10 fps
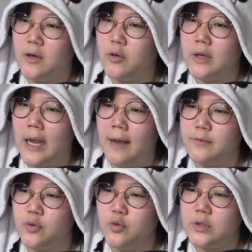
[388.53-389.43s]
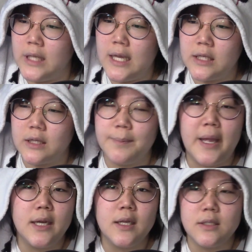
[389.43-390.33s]
Look, have do you see his, the
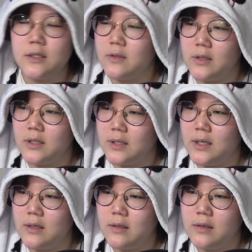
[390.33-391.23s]
bandages on his head?